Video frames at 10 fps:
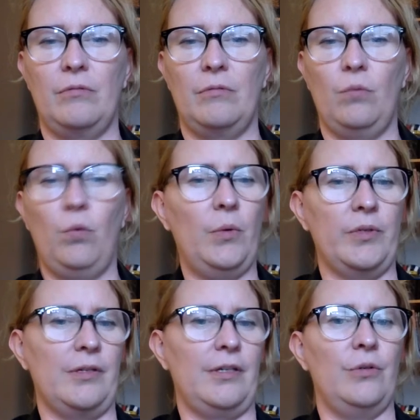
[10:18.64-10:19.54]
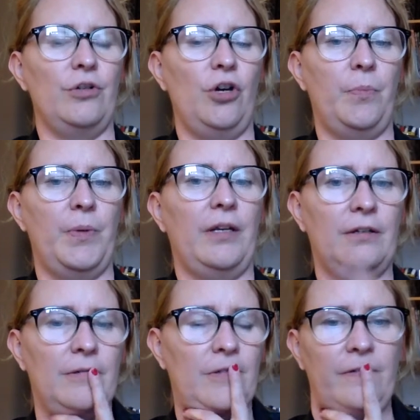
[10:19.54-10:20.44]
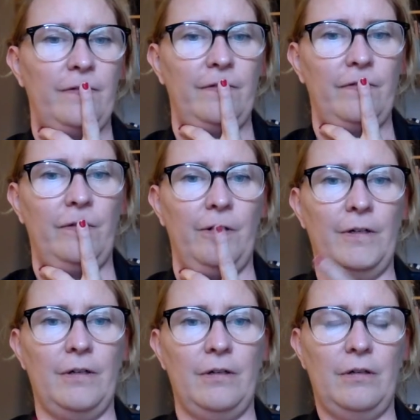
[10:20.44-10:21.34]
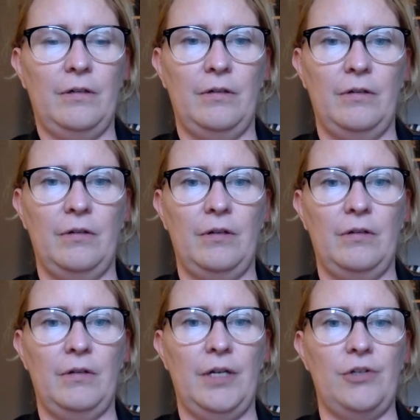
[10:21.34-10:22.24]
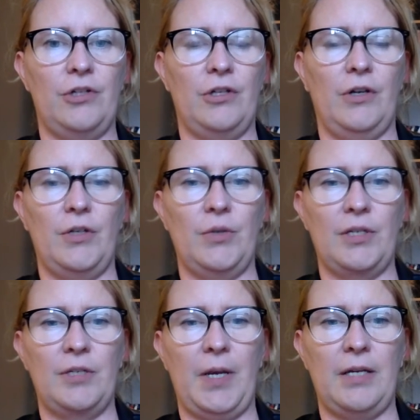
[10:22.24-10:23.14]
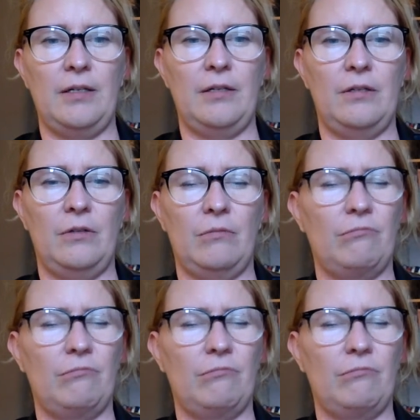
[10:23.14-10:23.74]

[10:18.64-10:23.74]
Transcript: What was a huge opening for engineering to expand into?